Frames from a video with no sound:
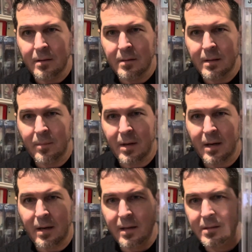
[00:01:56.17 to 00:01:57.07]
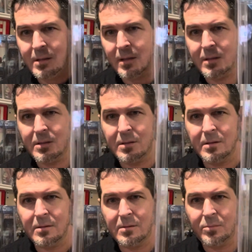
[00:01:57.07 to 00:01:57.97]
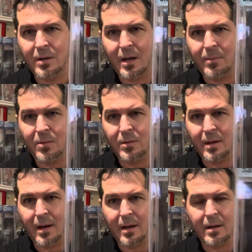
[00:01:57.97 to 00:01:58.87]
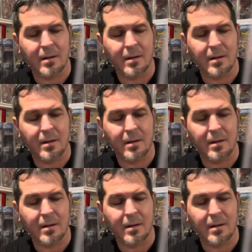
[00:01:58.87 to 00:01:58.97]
Came back a 9.6. So pretty happy with that.